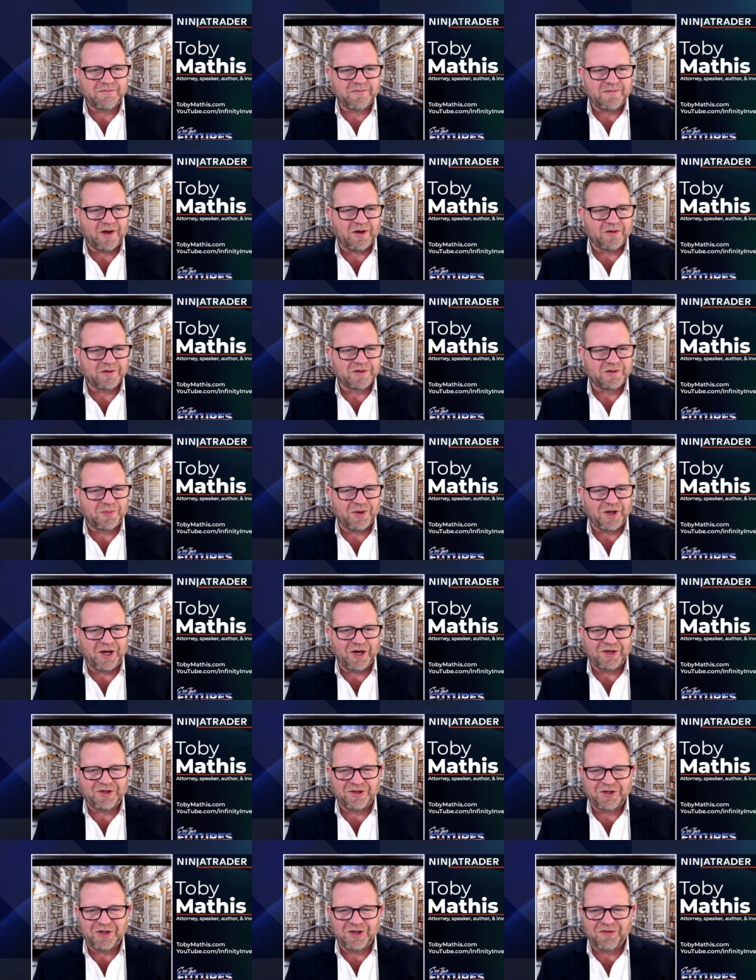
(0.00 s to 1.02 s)
will explain
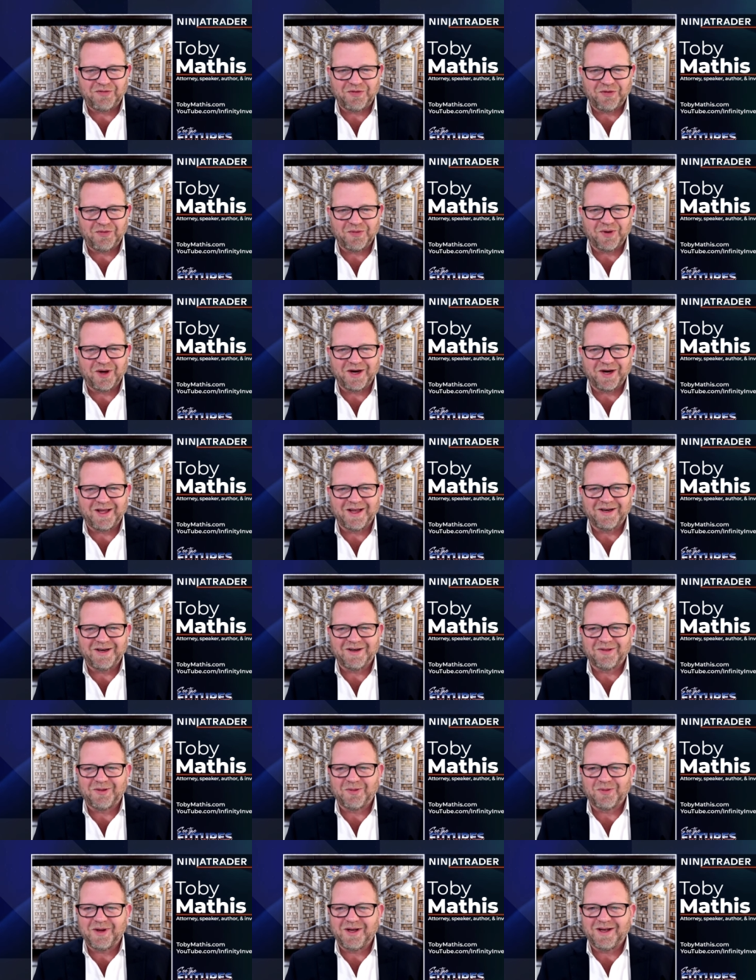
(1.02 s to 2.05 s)
it to you if you want to get into
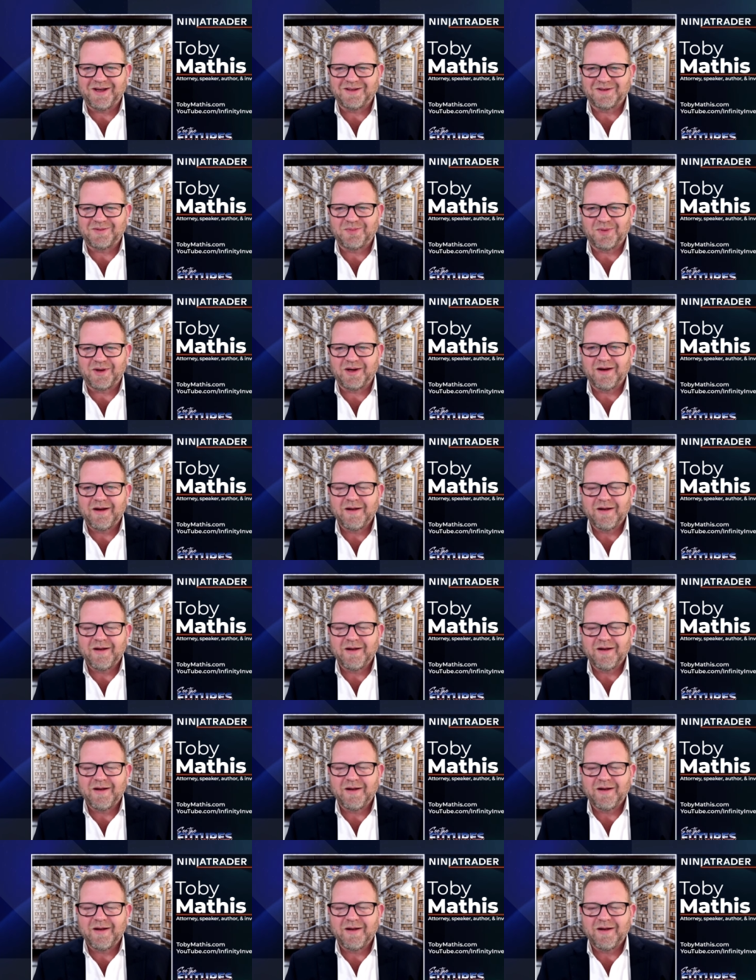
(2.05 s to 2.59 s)
the weeds. But